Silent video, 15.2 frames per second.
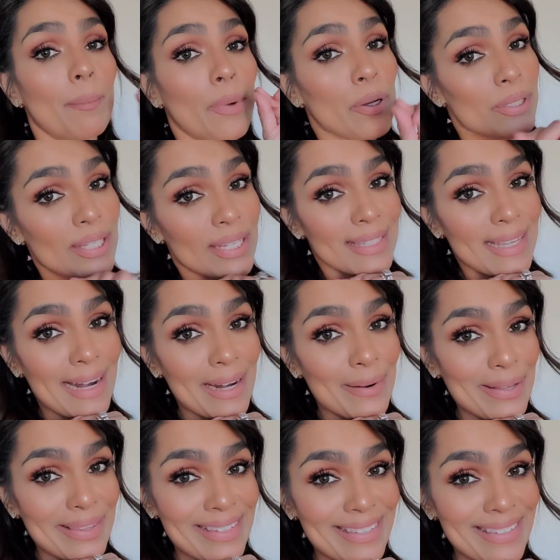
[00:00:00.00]
Most excited
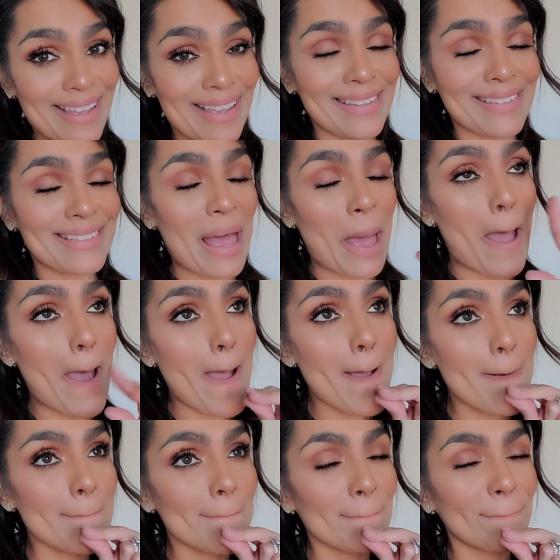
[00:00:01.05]
about this, guys.
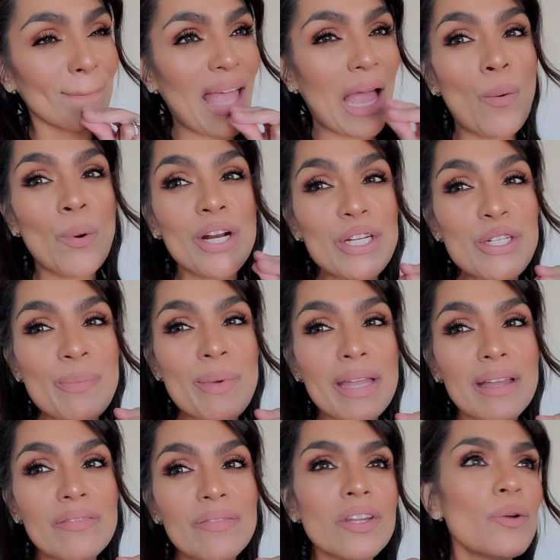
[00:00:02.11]
I want to do a
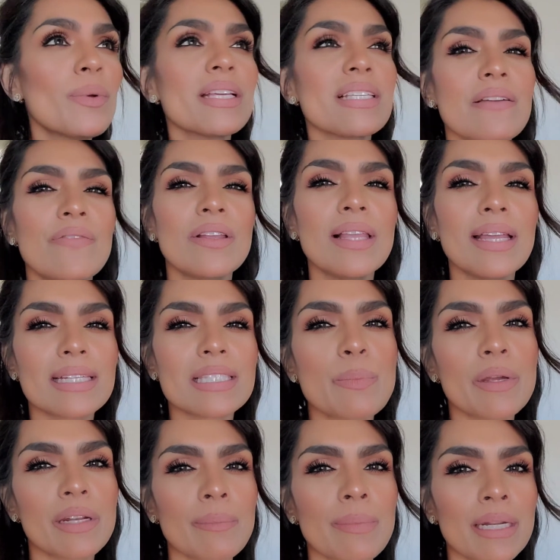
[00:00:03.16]
makeup video because I feel like it's
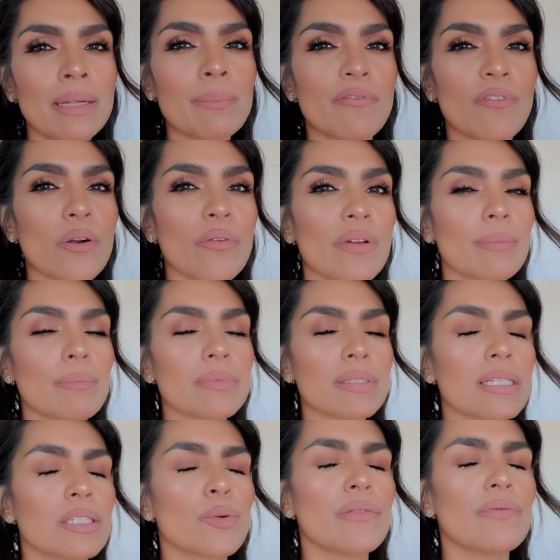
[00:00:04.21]
been a minute
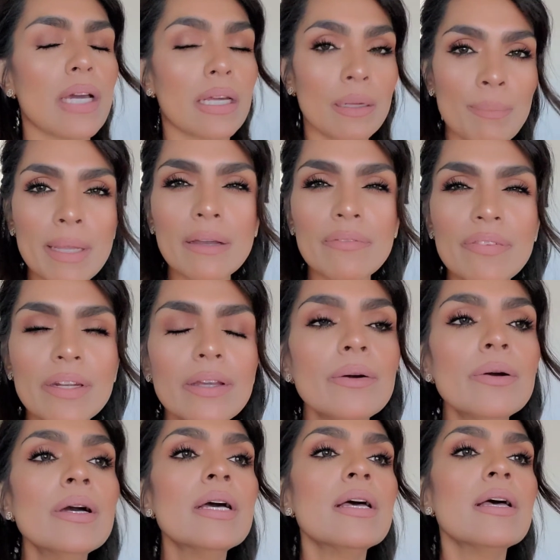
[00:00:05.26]
since we've done a makeup
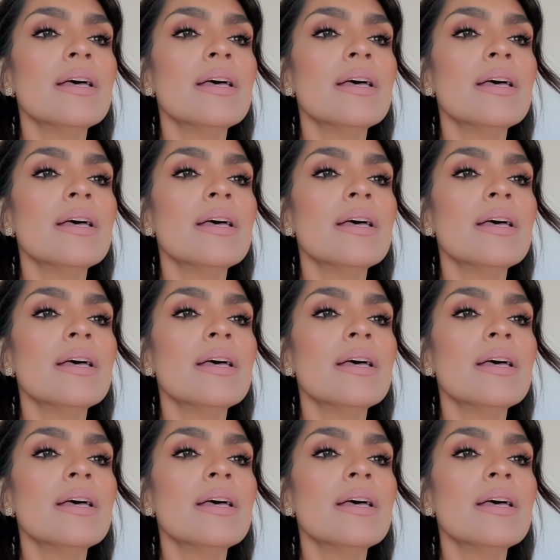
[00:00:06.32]
video.